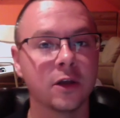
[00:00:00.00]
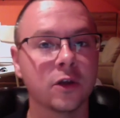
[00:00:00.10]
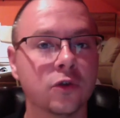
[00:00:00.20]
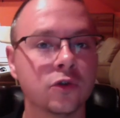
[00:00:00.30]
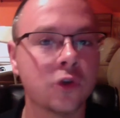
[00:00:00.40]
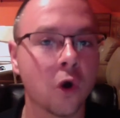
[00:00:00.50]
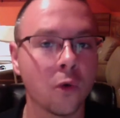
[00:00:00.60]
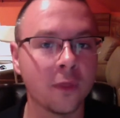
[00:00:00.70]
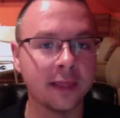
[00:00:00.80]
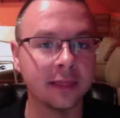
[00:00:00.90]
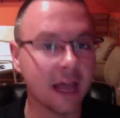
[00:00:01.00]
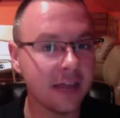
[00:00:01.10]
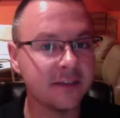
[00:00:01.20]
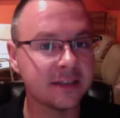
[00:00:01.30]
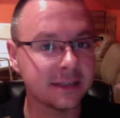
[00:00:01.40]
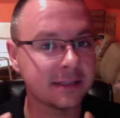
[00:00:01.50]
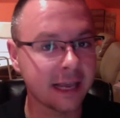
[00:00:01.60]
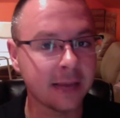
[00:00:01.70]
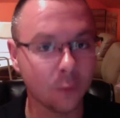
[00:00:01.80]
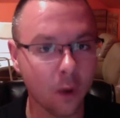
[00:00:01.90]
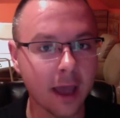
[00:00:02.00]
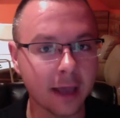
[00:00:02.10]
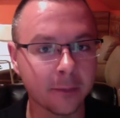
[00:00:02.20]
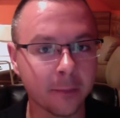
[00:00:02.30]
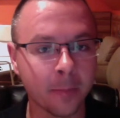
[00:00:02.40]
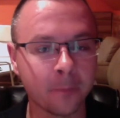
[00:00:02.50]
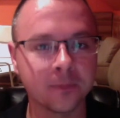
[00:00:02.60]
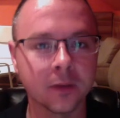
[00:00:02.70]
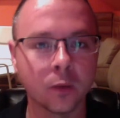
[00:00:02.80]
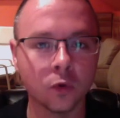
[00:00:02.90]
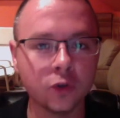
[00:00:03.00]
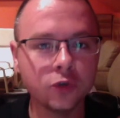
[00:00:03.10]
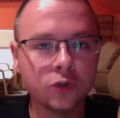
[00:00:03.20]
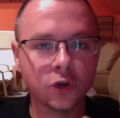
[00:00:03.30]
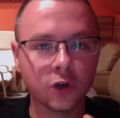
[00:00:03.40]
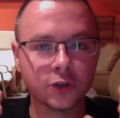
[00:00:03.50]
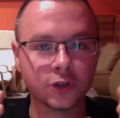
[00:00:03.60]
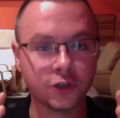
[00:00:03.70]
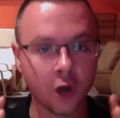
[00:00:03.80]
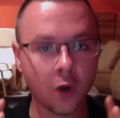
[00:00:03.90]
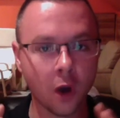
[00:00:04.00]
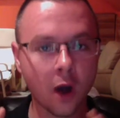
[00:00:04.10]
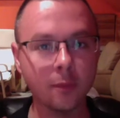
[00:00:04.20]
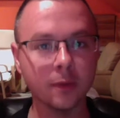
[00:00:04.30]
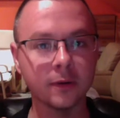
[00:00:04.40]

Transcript: So life is the same way. Once you start to show up,